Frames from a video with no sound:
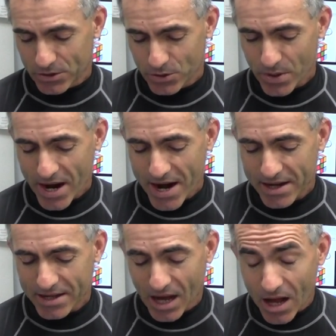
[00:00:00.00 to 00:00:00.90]
to
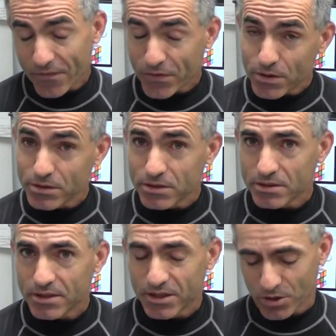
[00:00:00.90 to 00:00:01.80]
aid
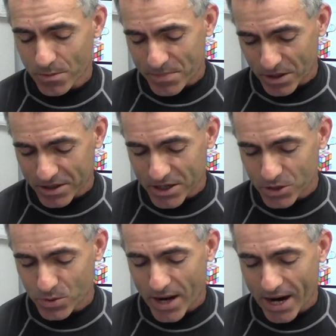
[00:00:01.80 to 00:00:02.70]
golfers in their ability
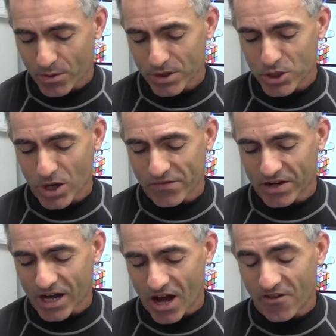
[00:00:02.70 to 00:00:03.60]
to accurately drive a
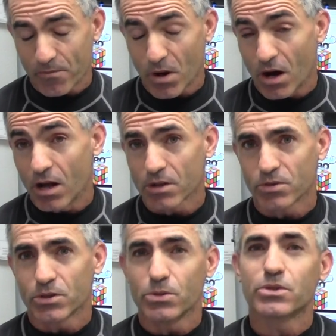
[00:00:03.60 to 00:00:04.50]
golf ball and
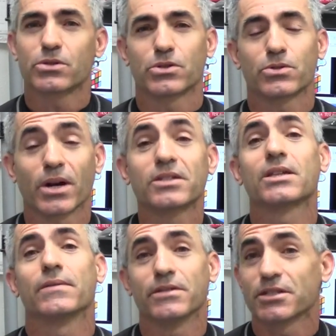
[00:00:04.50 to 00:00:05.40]
reduce their stress
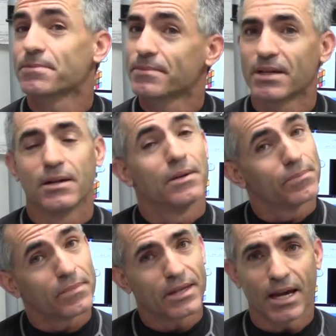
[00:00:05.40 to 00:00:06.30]
levels.
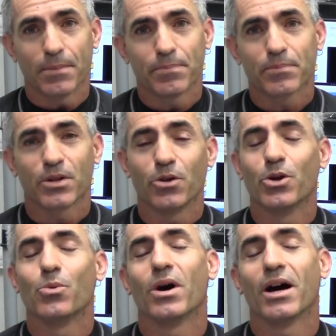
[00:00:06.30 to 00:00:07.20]
Again, don't
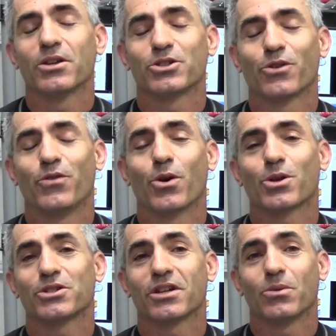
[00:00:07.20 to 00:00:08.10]
know why they're so
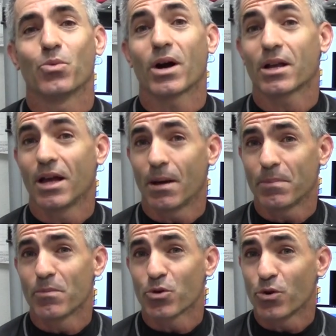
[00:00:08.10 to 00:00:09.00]
focused on what can
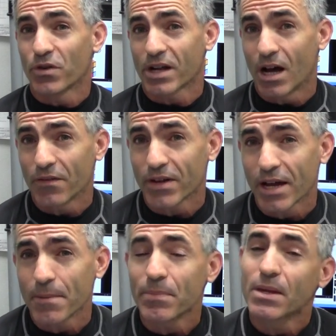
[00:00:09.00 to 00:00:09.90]
help improve a golf
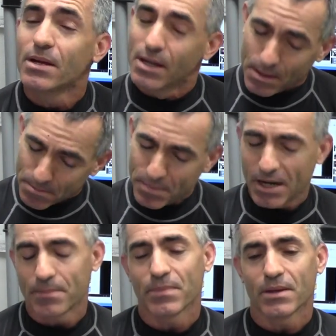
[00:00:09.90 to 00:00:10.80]
game,
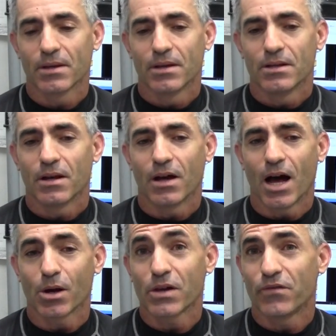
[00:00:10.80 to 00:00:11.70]
but
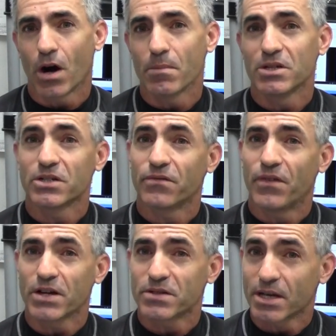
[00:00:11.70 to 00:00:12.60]
AlchePharma's
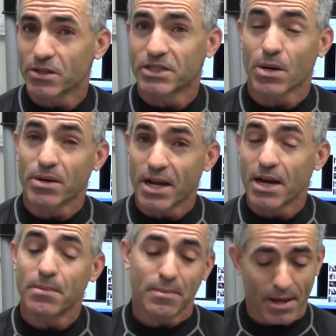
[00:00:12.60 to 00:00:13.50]
Fostotel Serenade